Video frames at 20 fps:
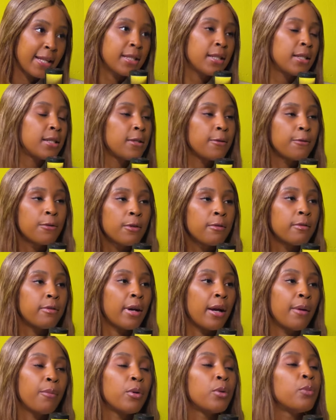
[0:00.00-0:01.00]
That's a different
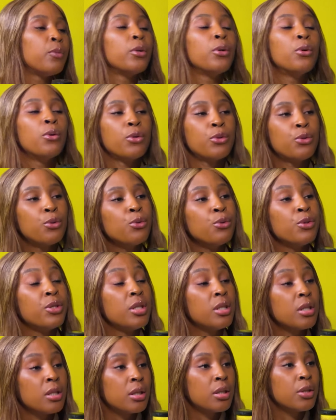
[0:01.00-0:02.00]
vibe when we go to
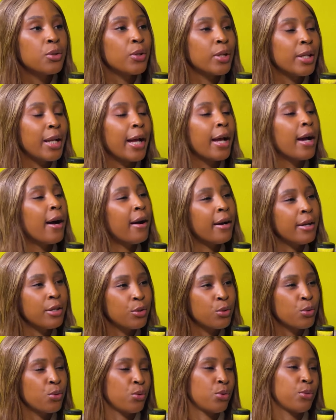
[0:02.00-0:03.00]
children, like high
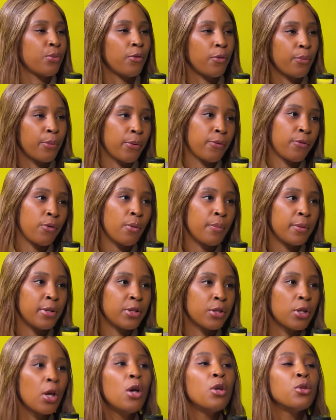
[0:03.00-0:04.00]
schools, for
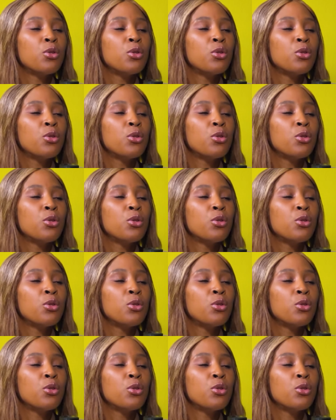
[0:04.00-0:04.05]
performance.